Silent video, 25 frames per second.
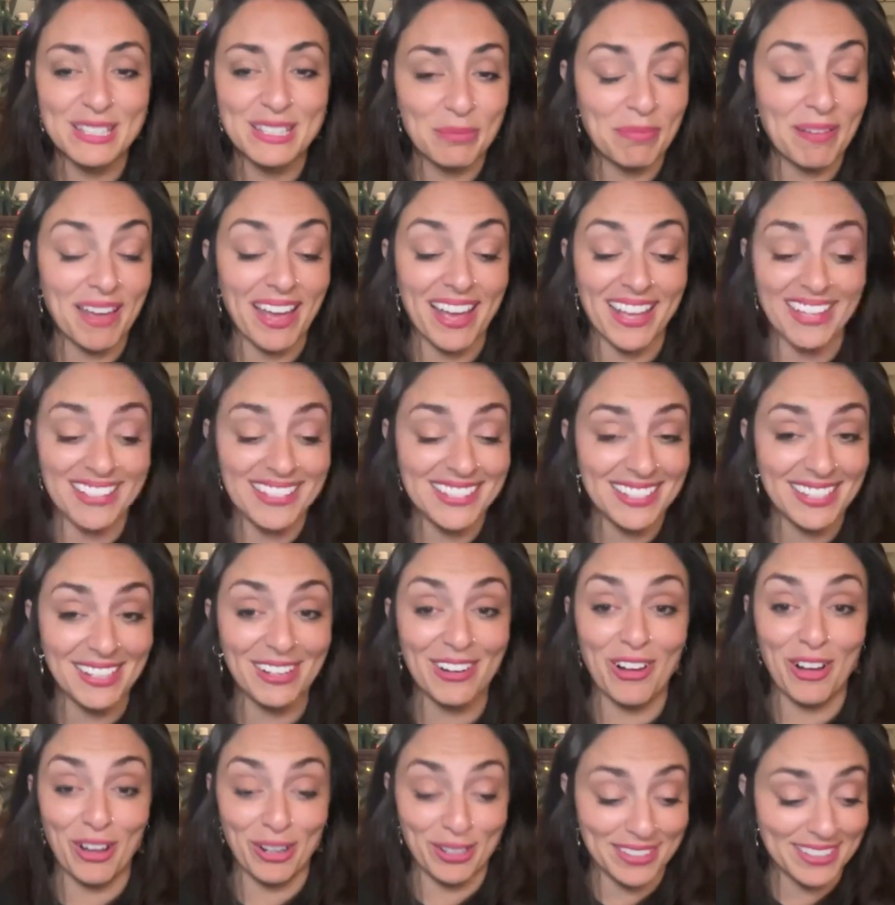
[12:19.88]
the best. It
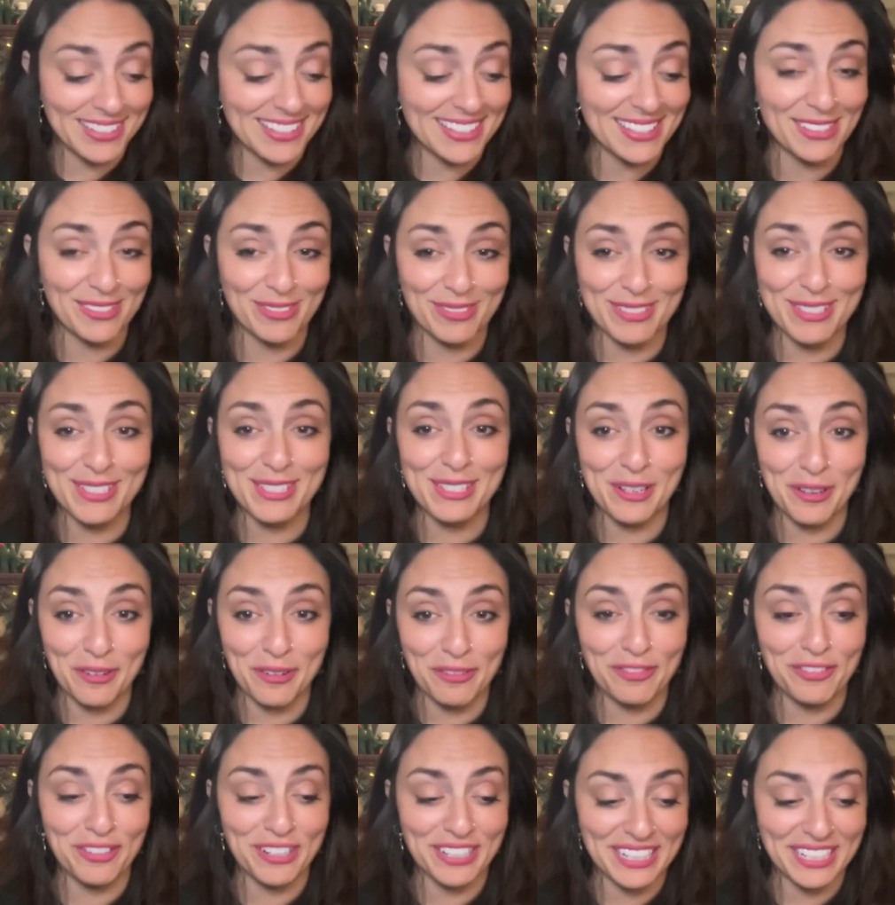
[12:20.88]
honestly was so
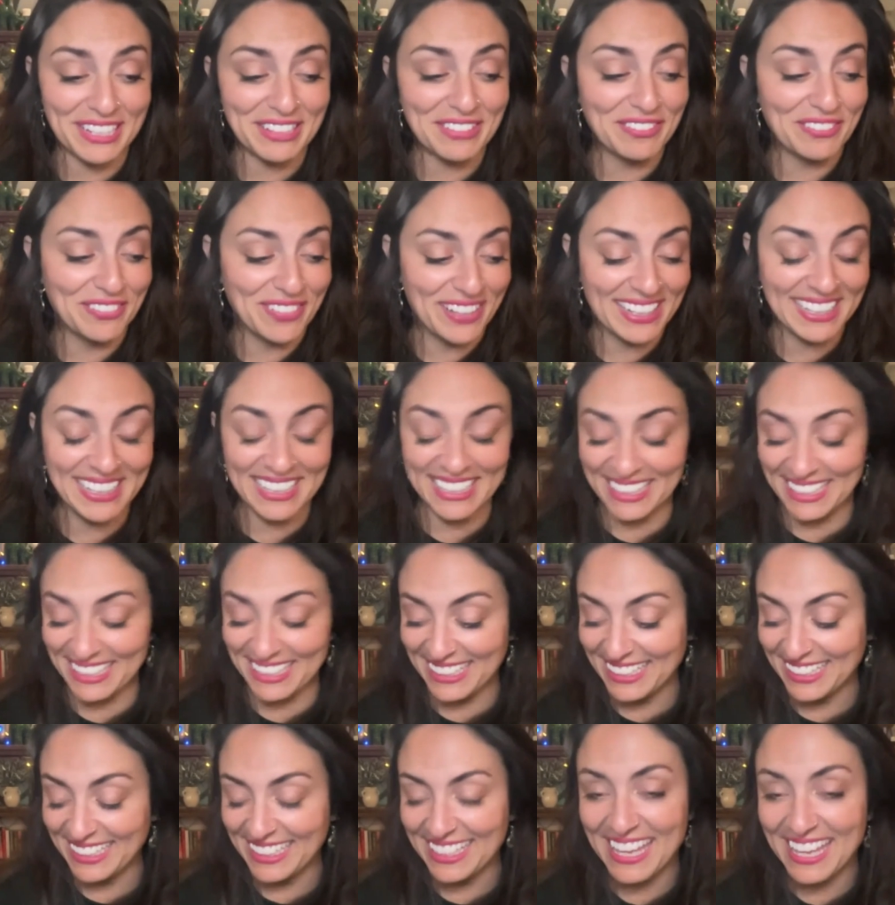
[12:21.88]
freaking funny.
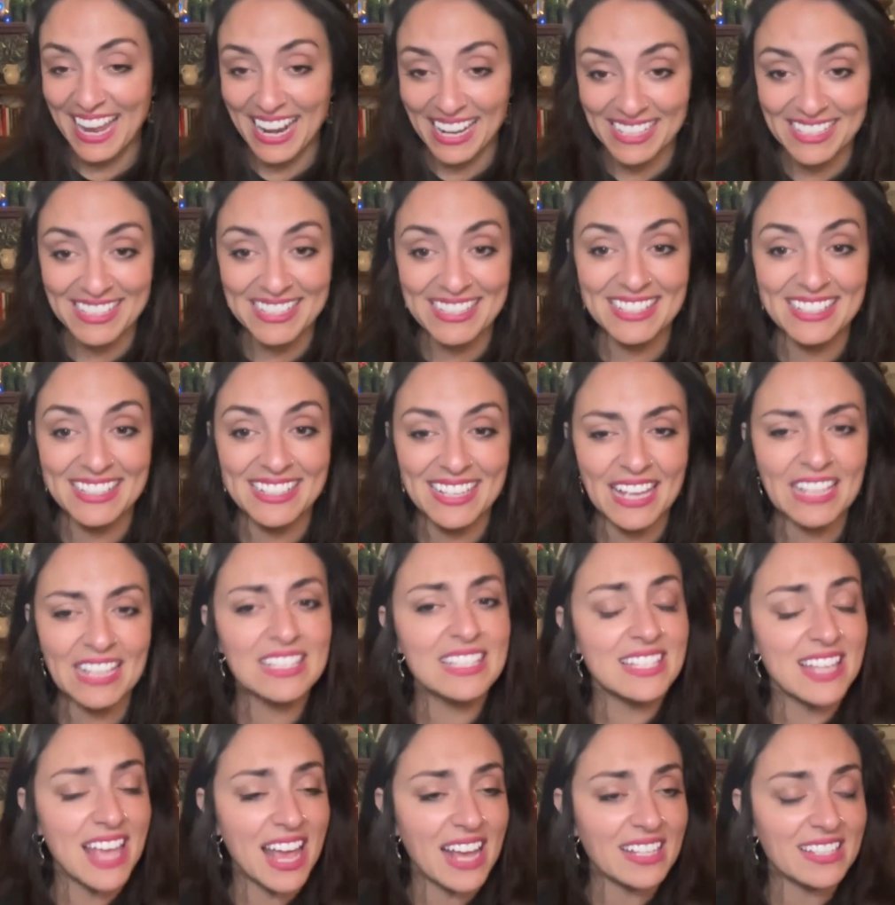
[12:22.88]
Yes, and
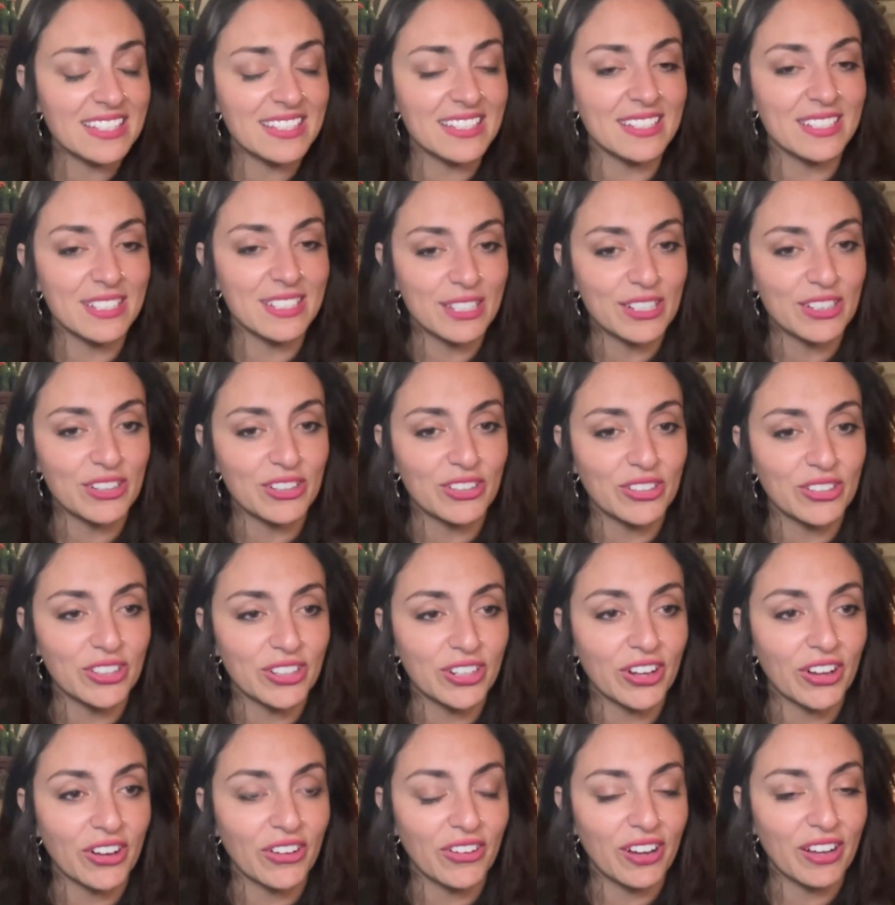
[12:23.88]
sexy too.
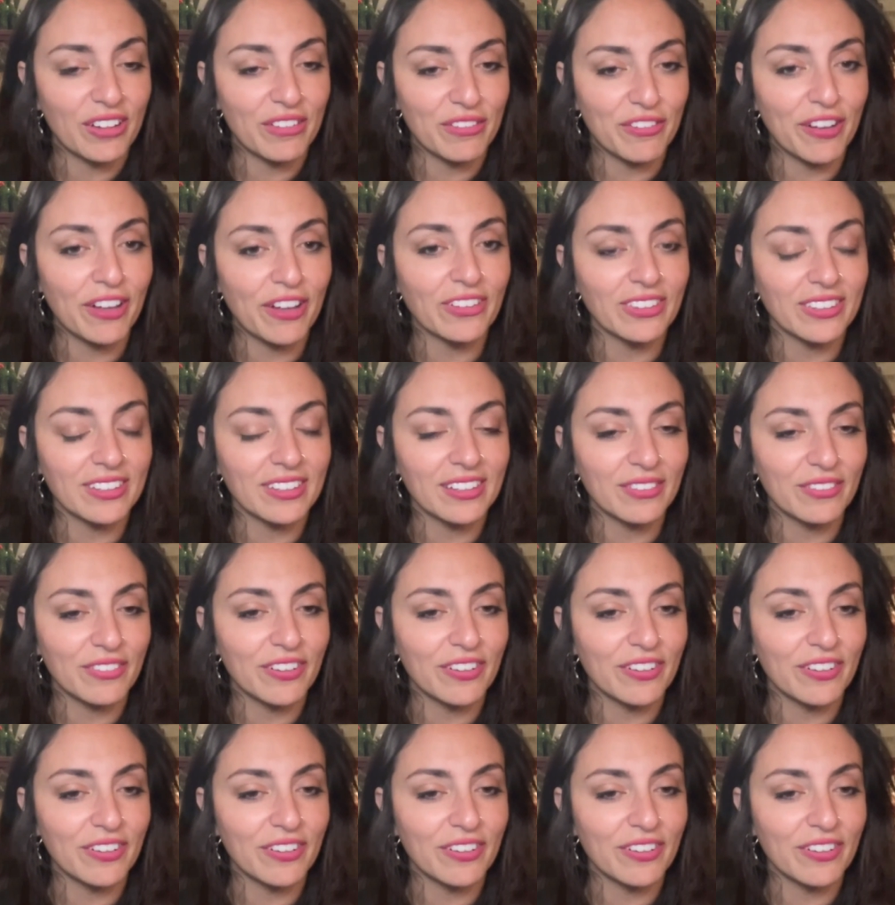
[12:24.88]
I felt a